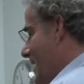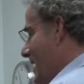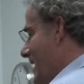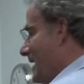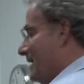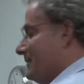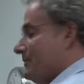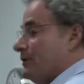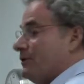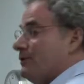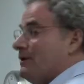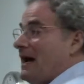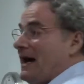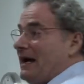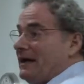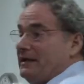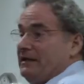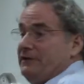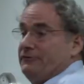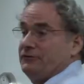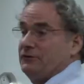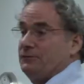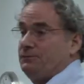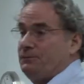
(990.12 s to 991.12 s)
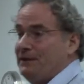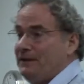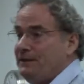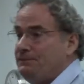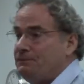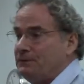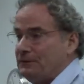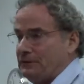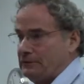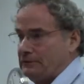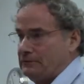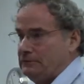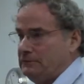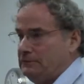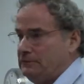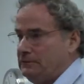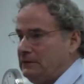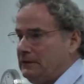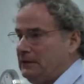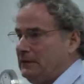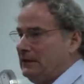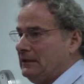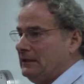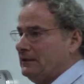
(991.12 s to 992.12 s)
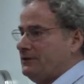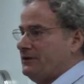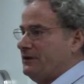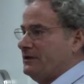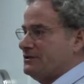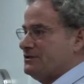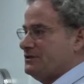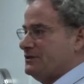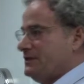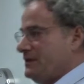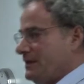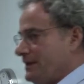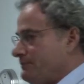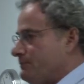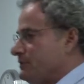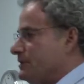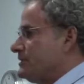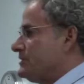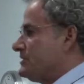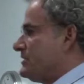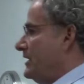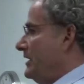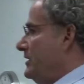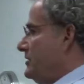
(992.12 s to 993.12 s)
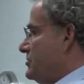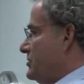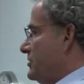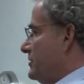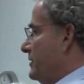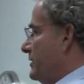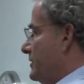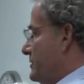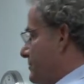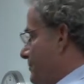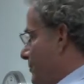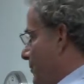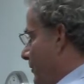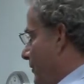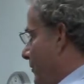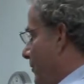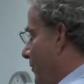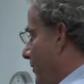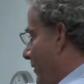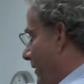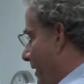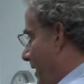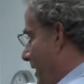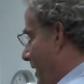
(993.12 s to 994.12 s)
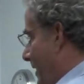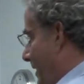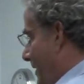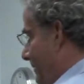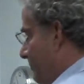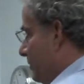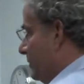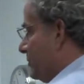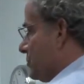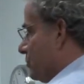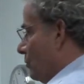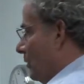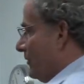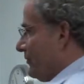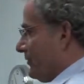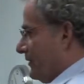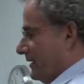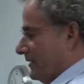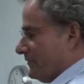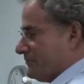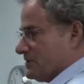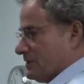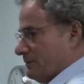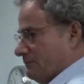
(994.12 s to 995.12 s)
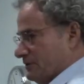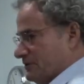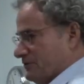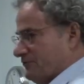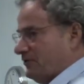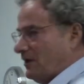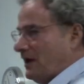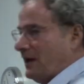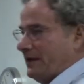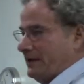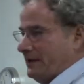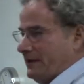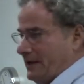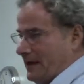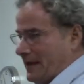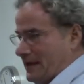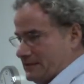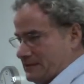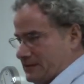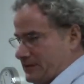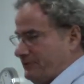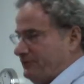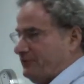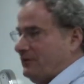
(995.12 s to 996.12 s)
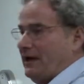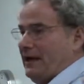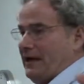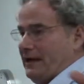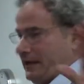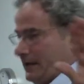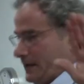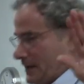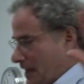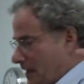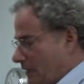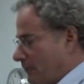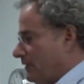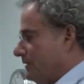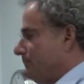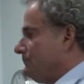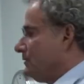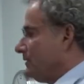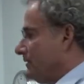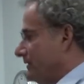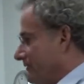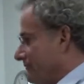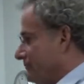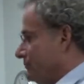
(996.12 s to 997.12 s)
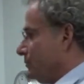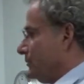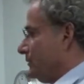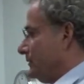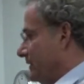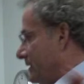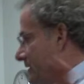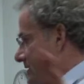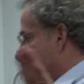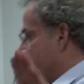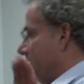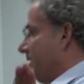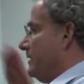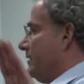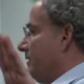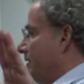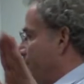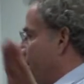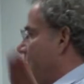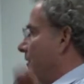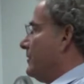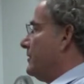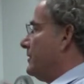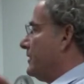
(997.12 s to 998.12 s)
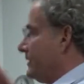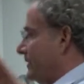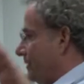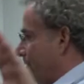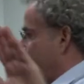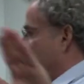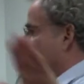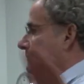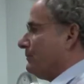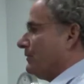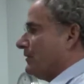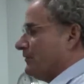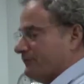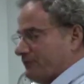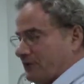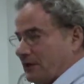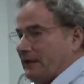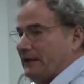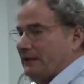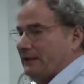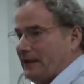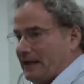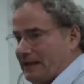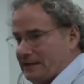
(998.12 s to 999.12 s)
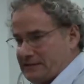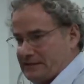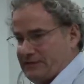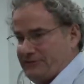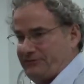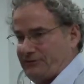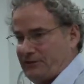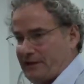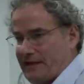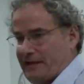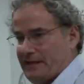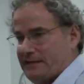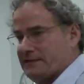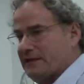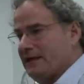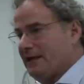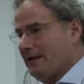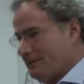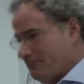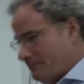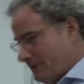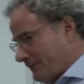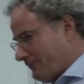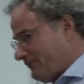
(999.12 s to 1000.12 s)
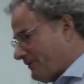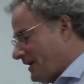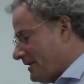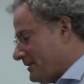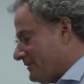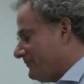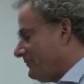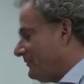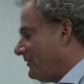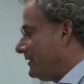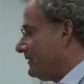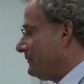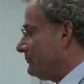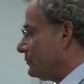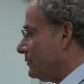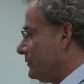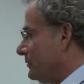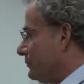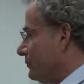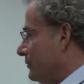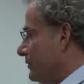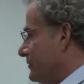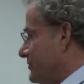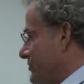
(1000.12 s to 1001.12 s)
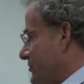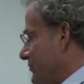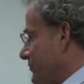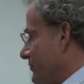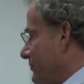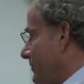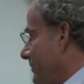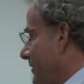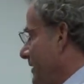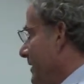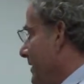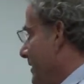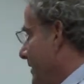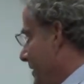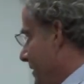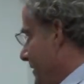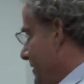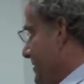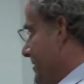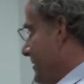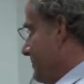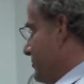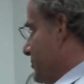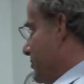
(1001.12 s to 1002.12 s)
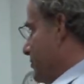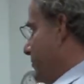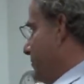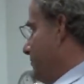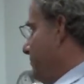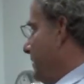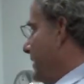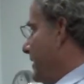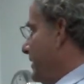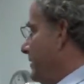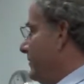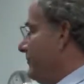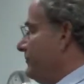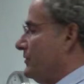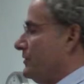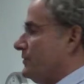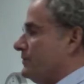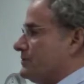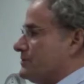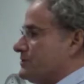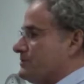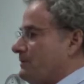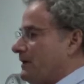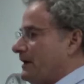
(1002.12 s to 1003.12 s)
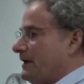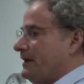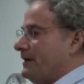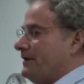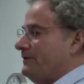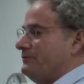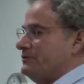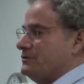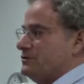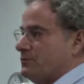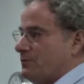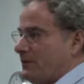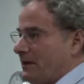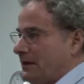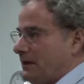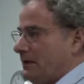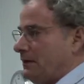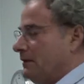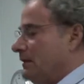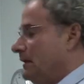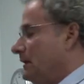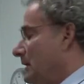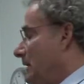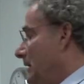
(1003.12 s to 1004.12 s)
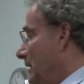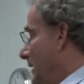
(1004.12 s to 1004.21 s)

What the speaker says: And they're not evil people. This demonization that's been going on, I mean, it's one thing if someone's flying a Nazi flag, and how unbelievable is it in America that people are flying Nazi flags? My father fought in World War II, as I'm sure many of yours might have as well.